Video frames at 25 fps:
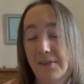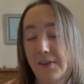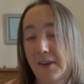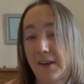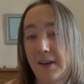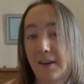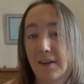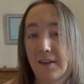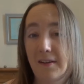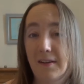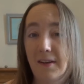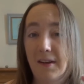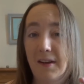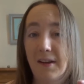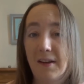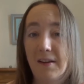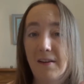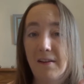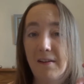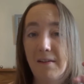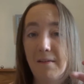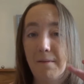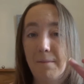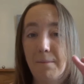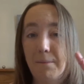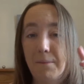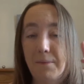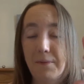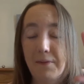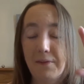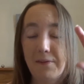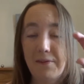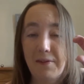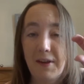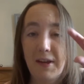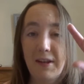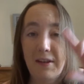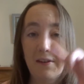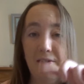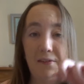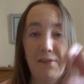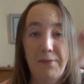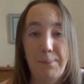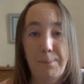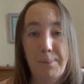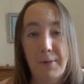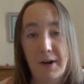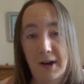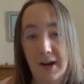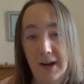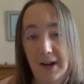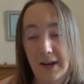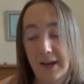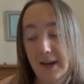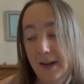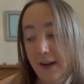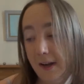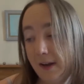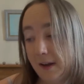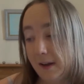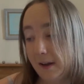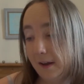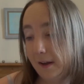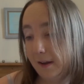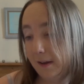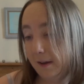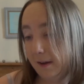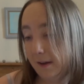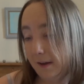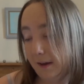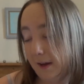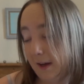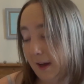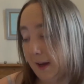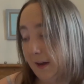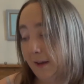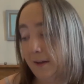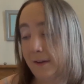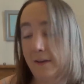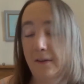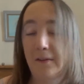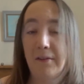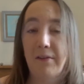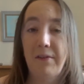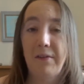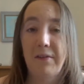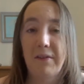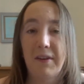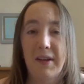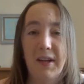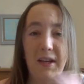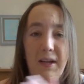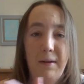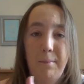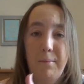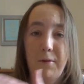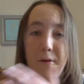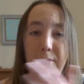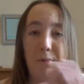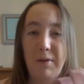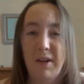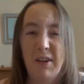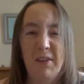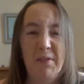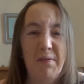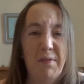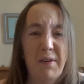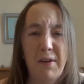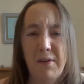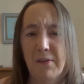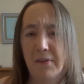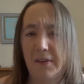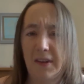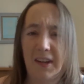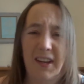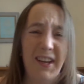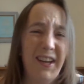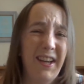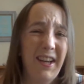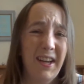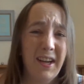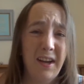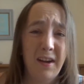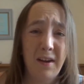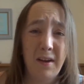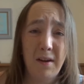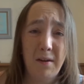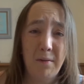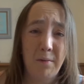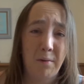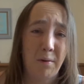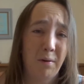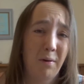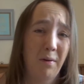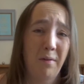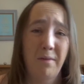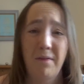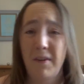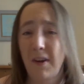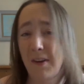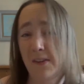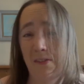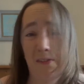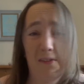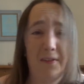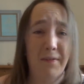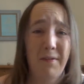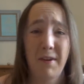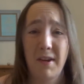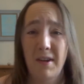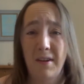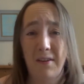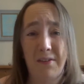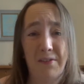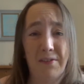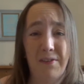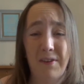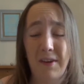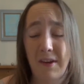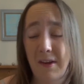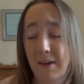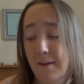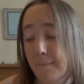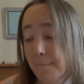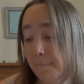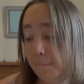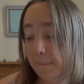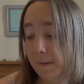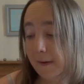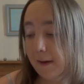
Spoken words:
I can like take the spray and keep the reed diffuser here, or vice versa.